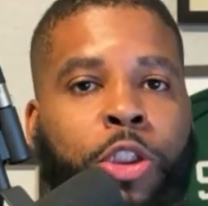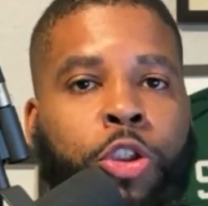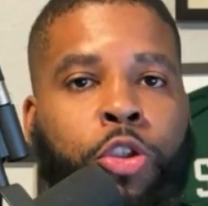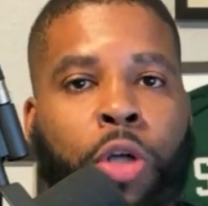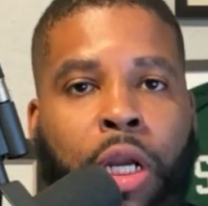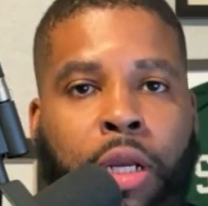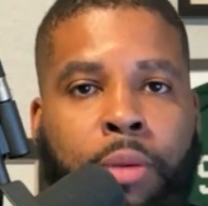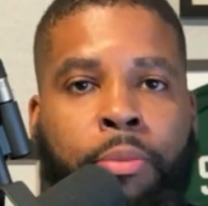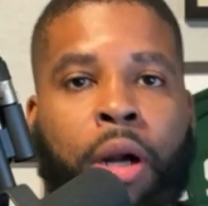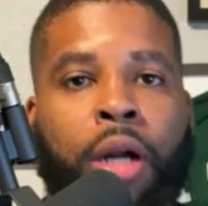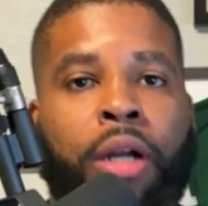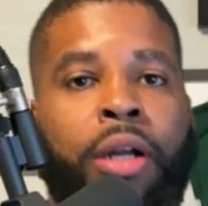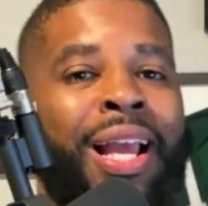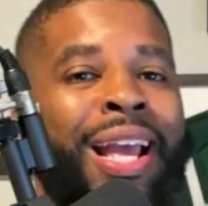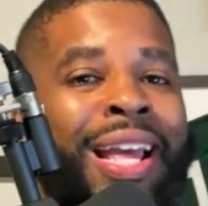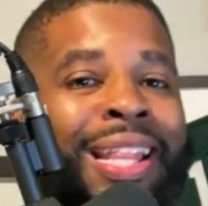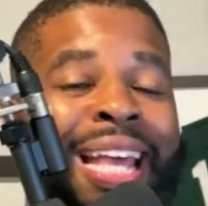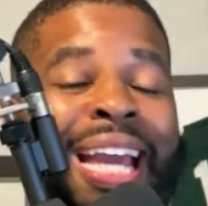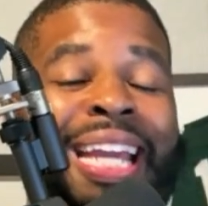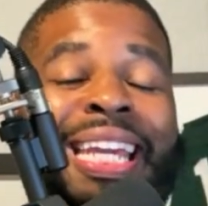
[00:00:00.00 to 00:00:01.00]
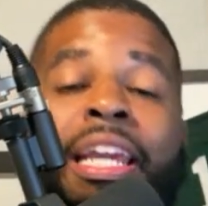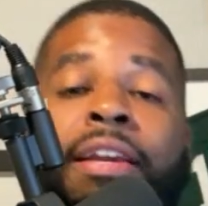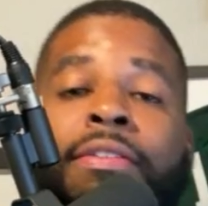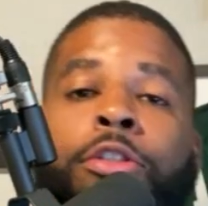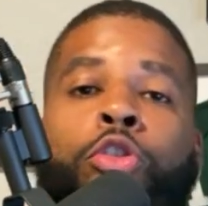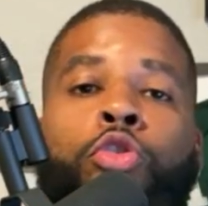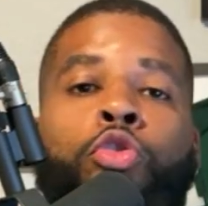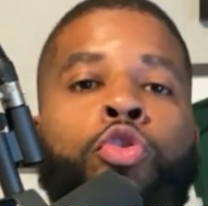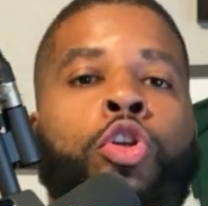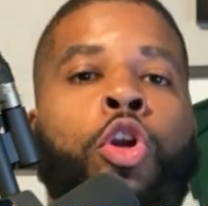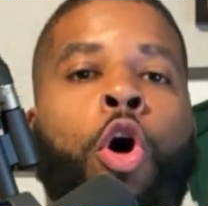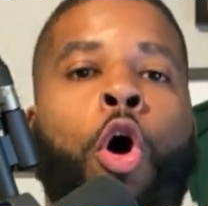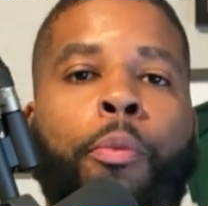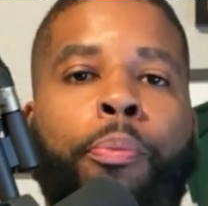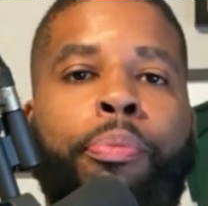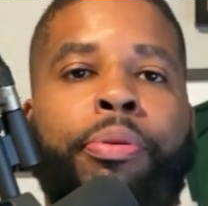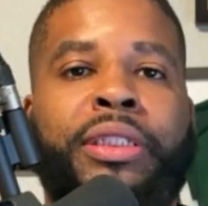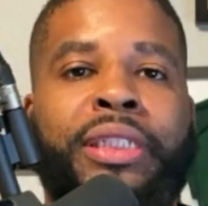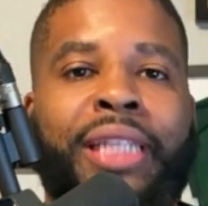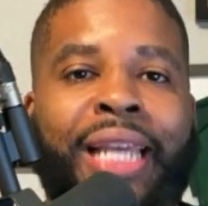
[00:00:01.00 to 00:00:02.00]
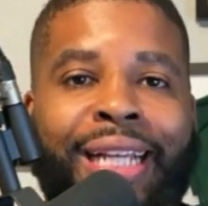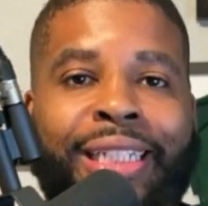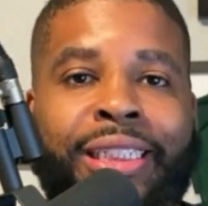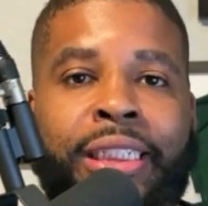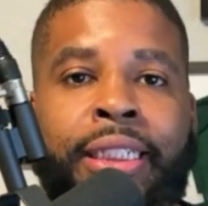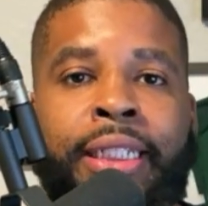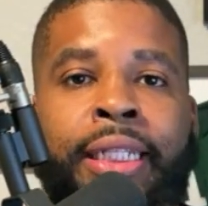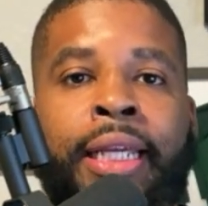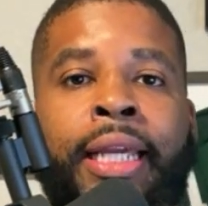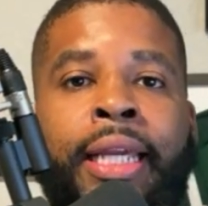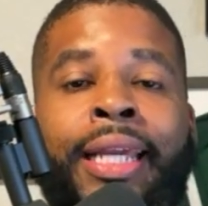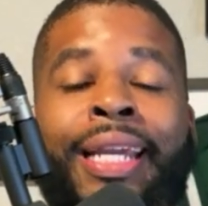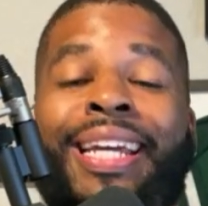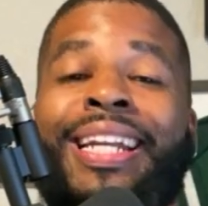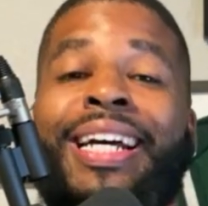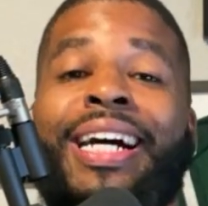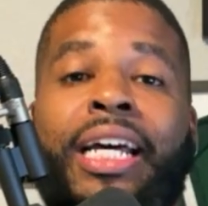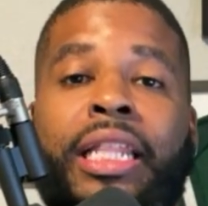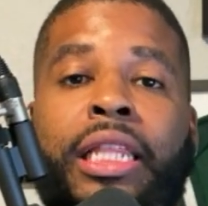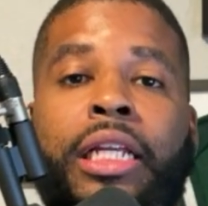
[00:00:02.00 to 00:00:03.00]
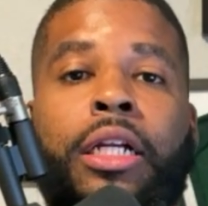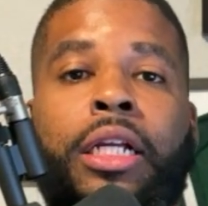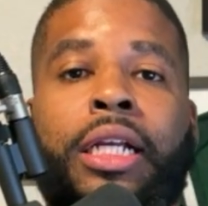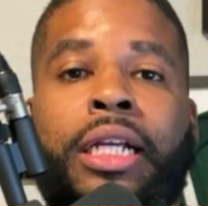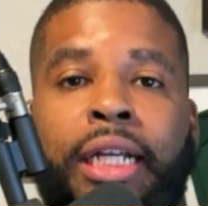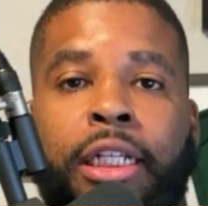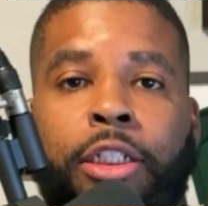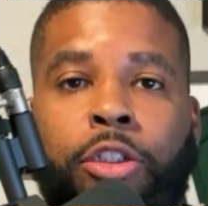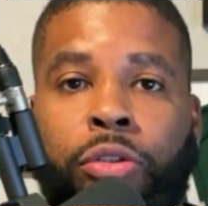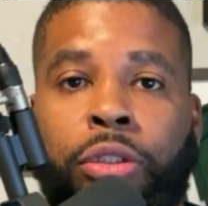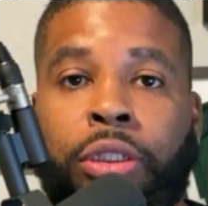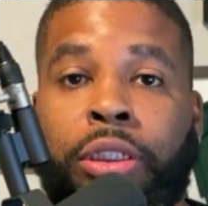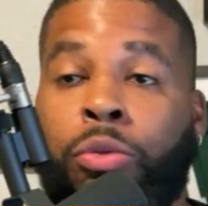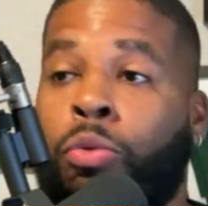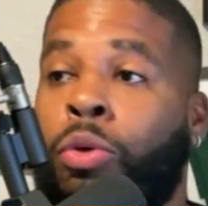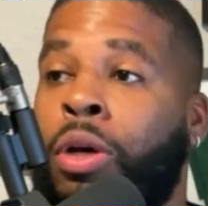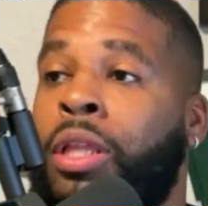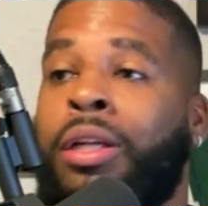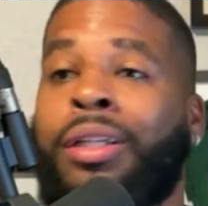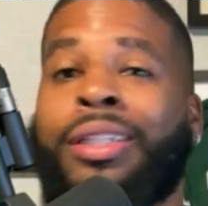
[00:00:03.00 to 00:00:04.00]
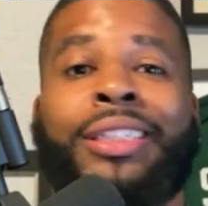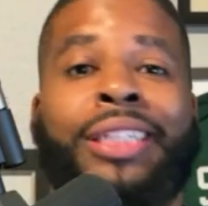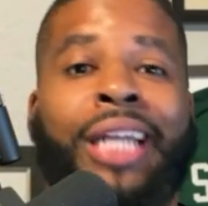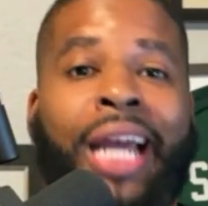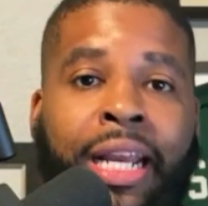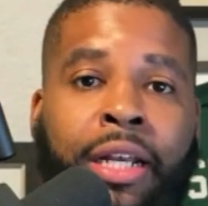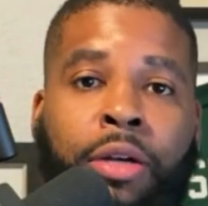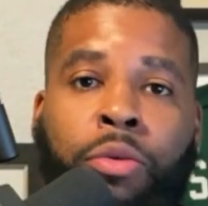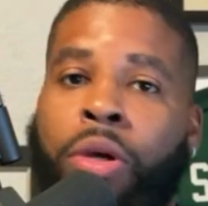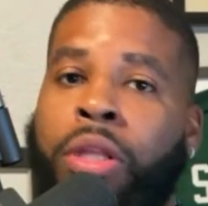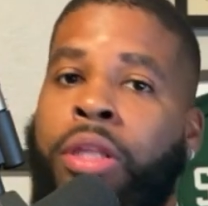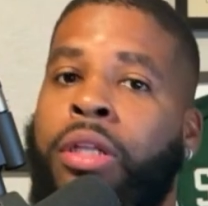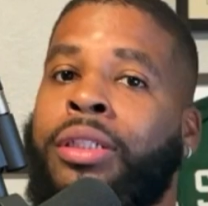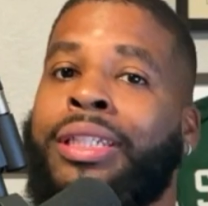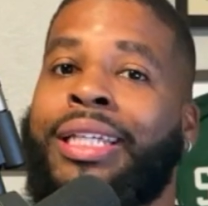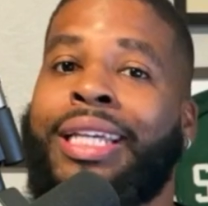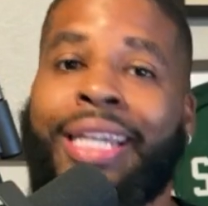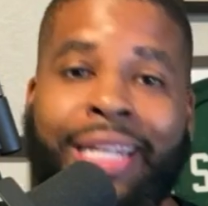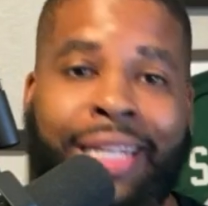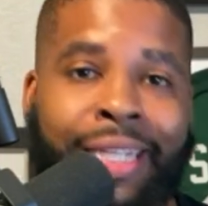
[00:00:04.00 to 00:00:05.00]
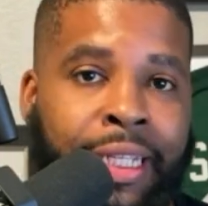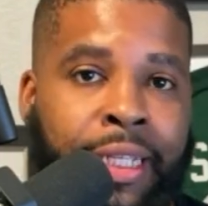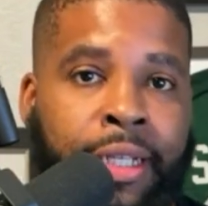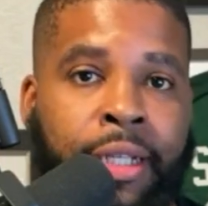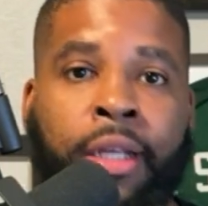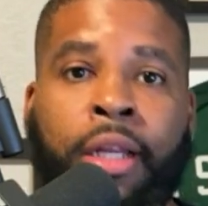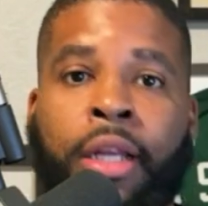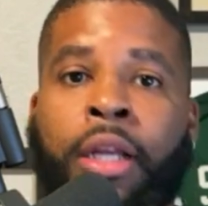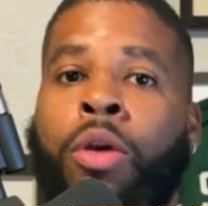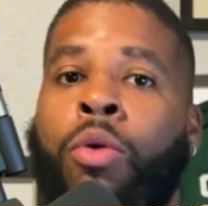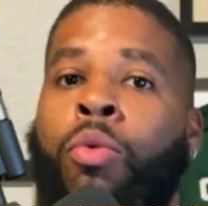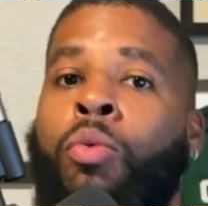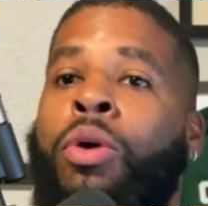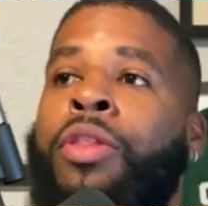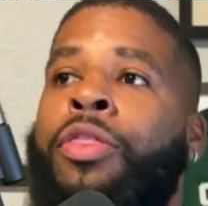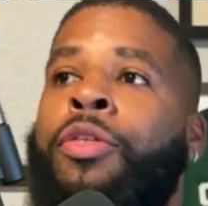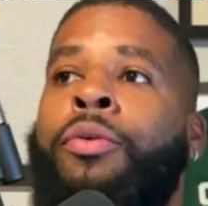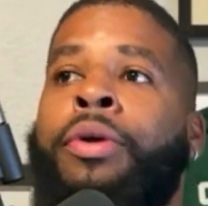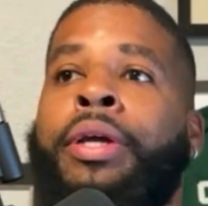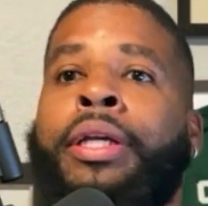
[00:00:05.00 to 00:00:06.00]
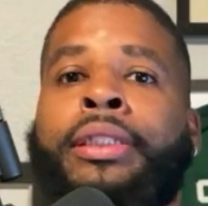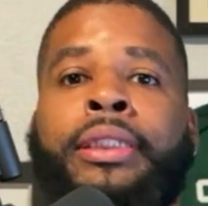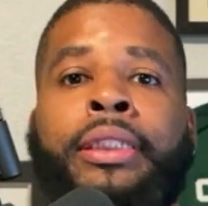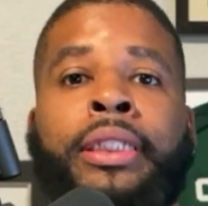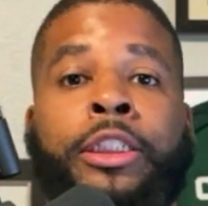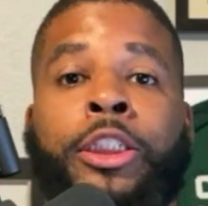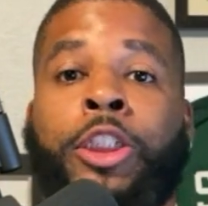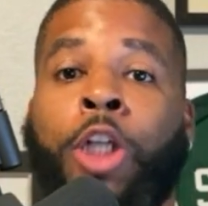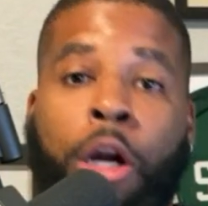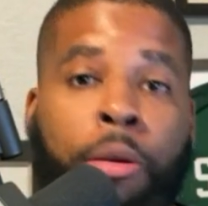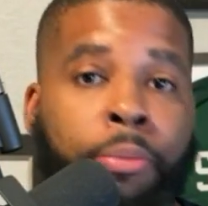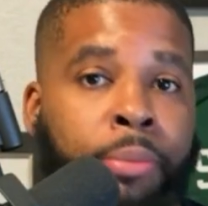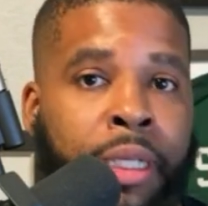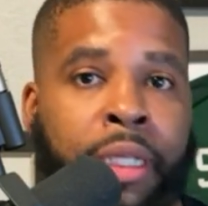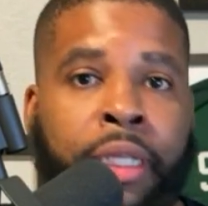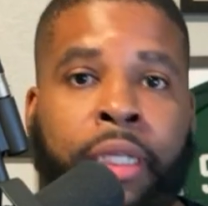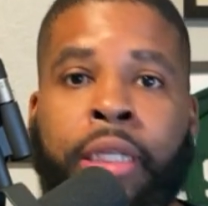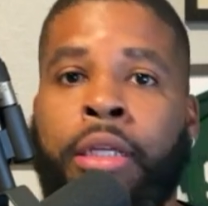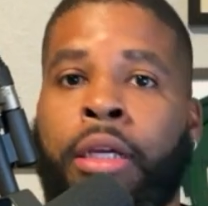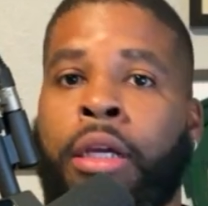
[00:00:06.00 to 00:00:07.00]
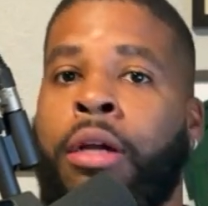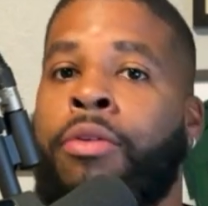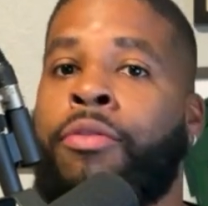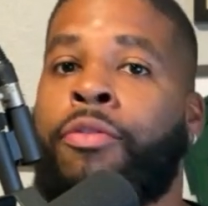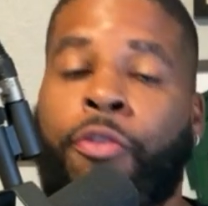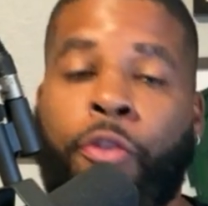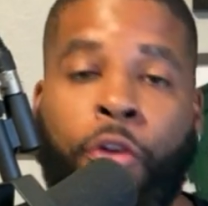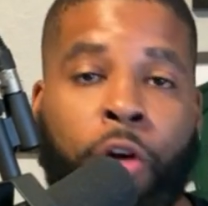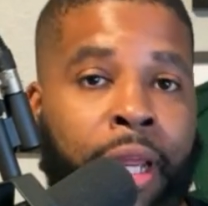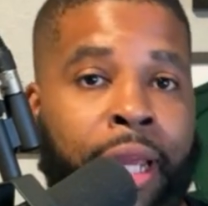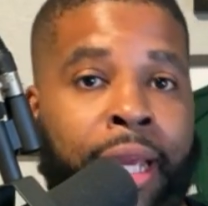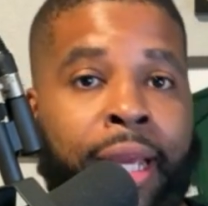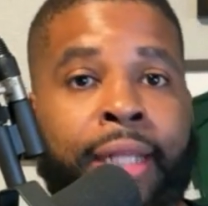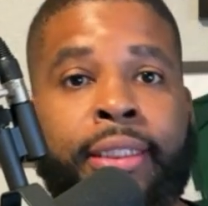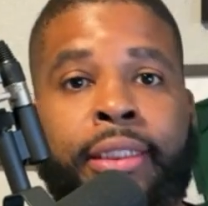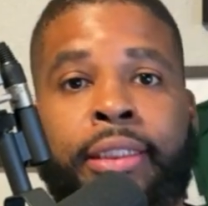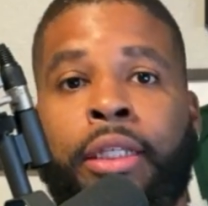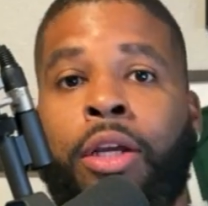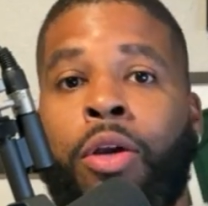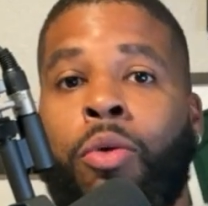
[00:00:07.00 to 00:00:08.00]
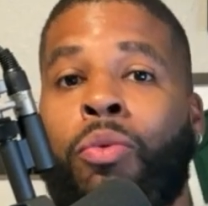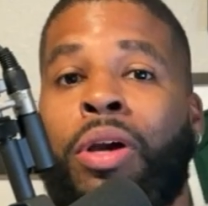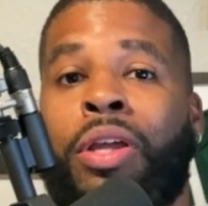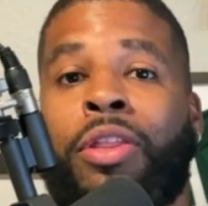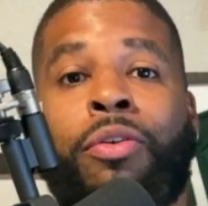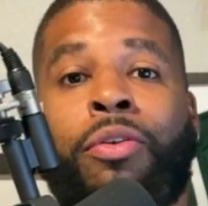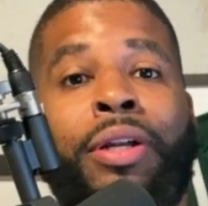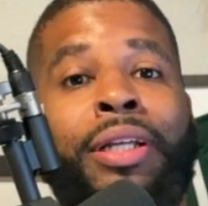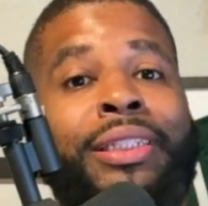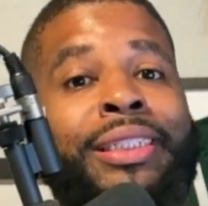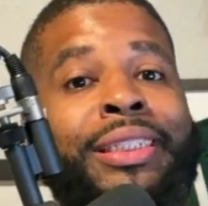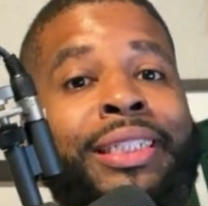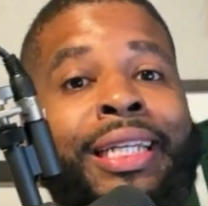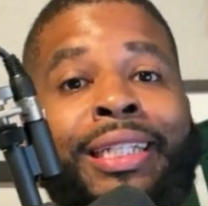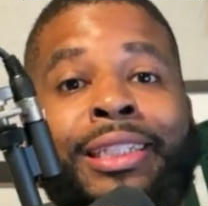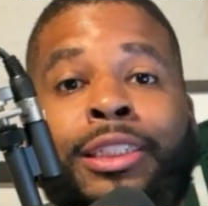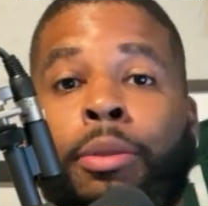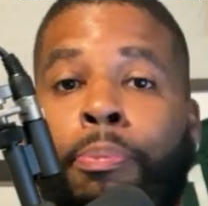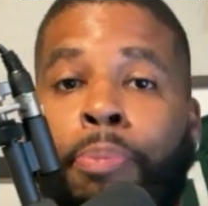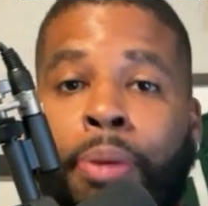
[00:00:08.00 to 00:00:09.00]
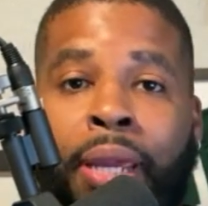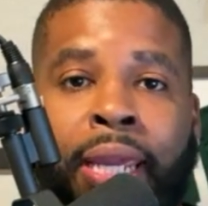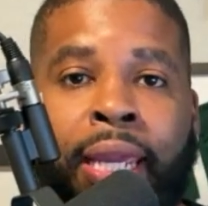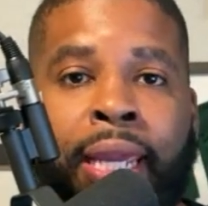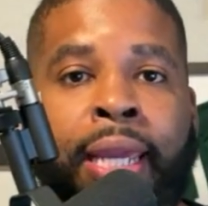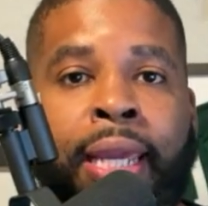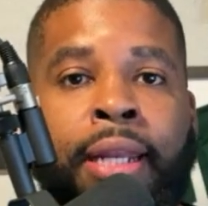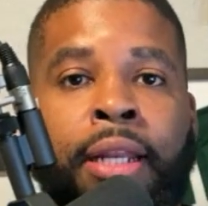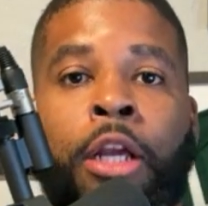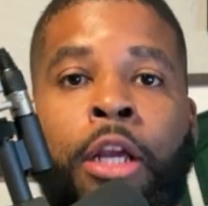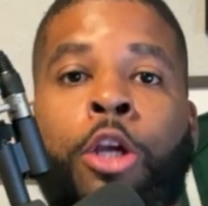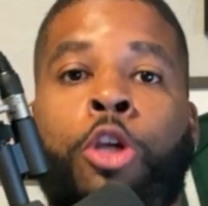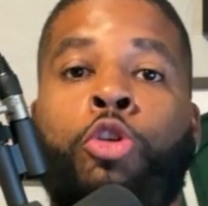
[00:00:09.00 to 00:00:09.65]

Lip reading: trademark, that gives you no protection in other countries, whether it's China, whether it's India, whether it's Germany, France, whether it's in Japan.